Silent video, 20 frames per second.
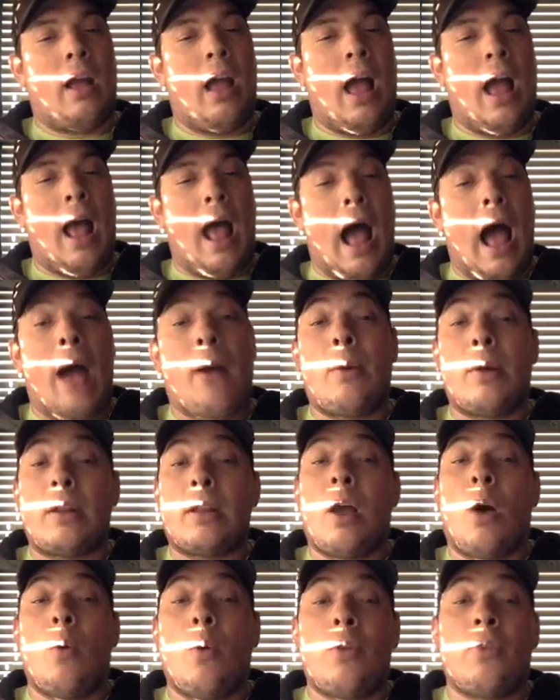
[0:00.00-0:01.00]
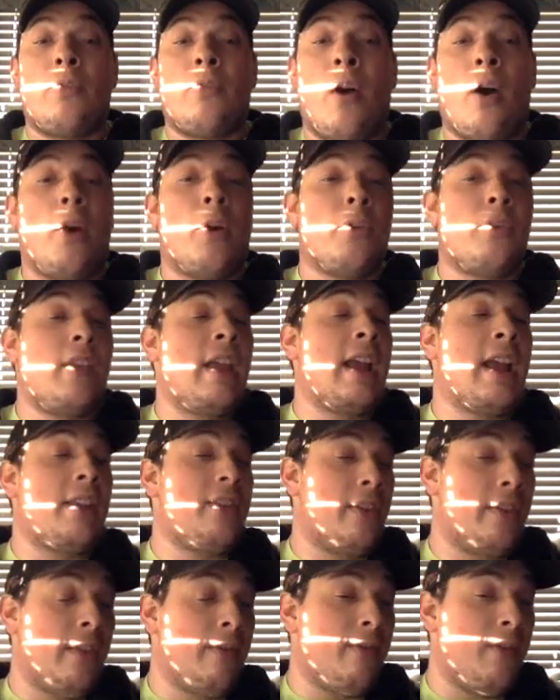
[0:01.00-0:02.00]
I would go as far as saying
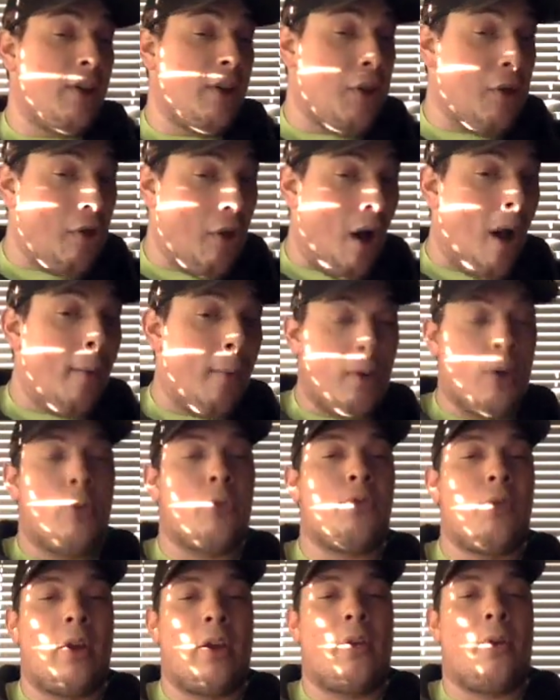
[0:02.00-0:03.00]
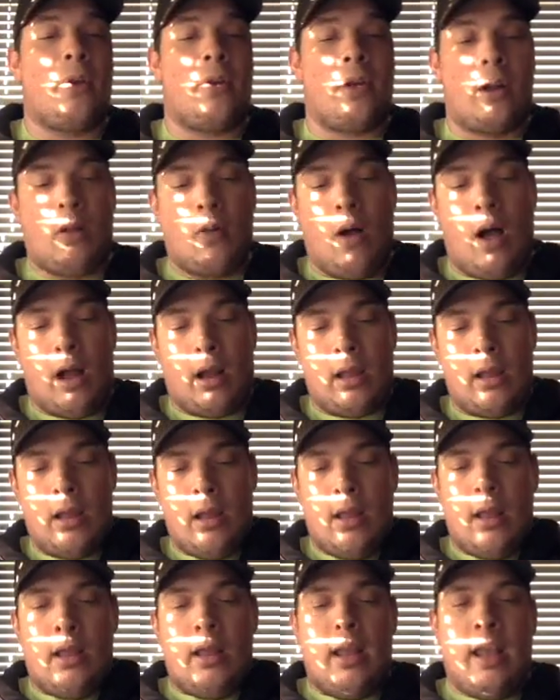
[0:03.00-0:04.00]
this is a phenomenal trigger in the Glock.
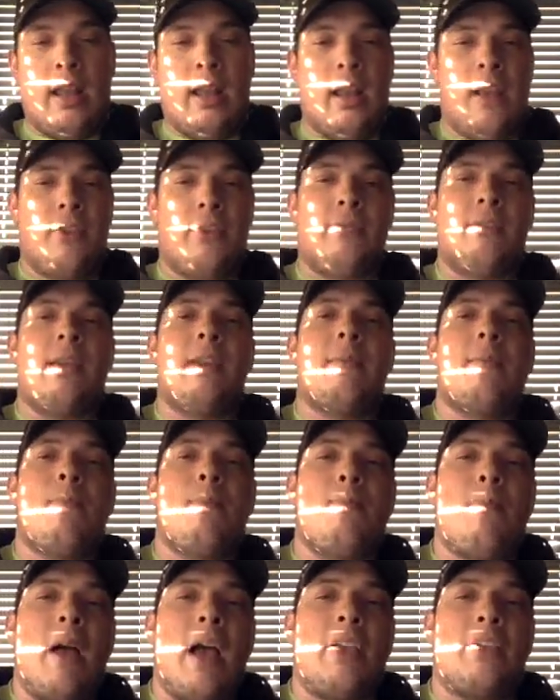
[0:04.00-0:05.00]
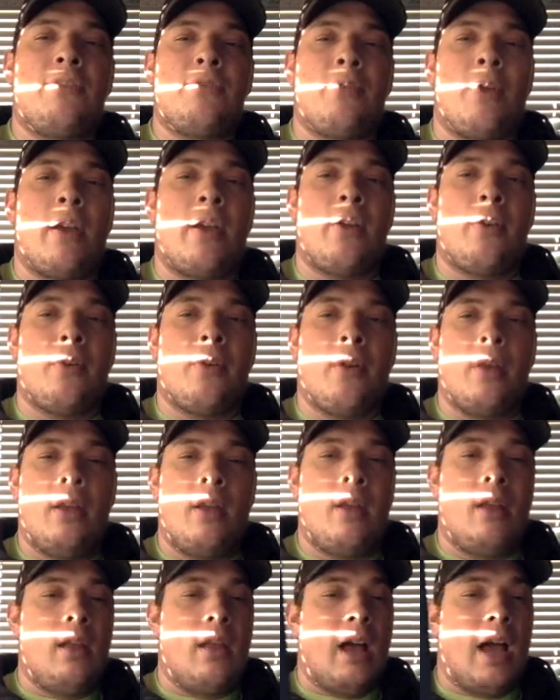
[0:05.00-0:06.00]
It is the best trigger
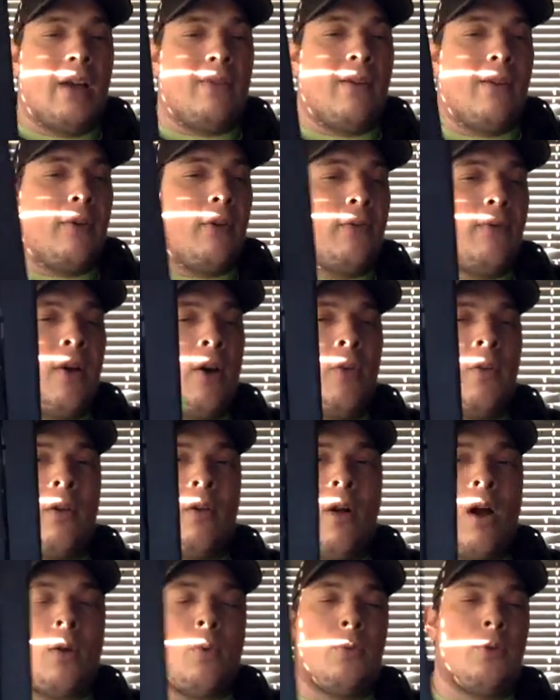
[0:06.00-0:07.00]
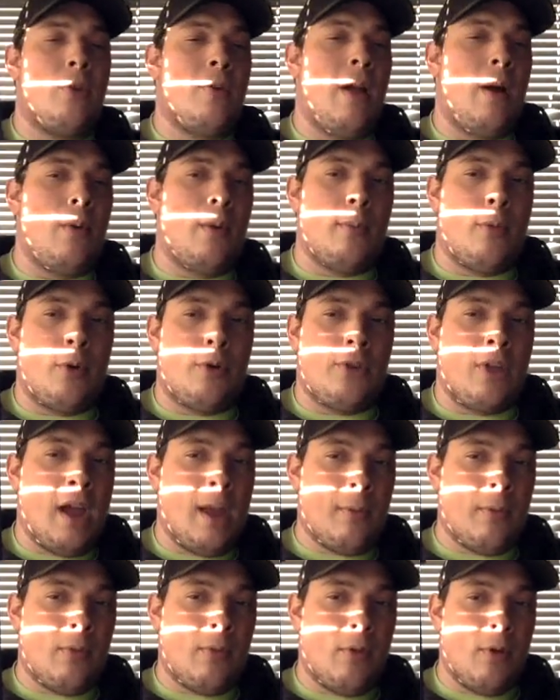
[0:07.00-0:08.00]
I've ever felt in the Glock. We'll do that one more
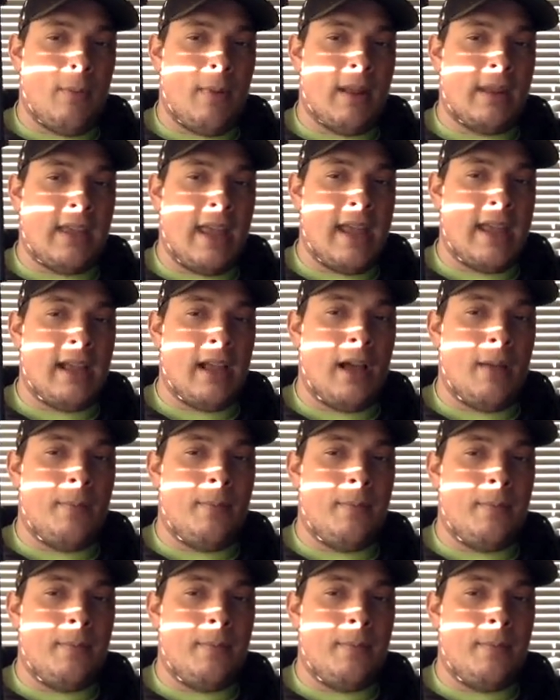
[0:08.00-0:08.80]
time. A little bit of take up.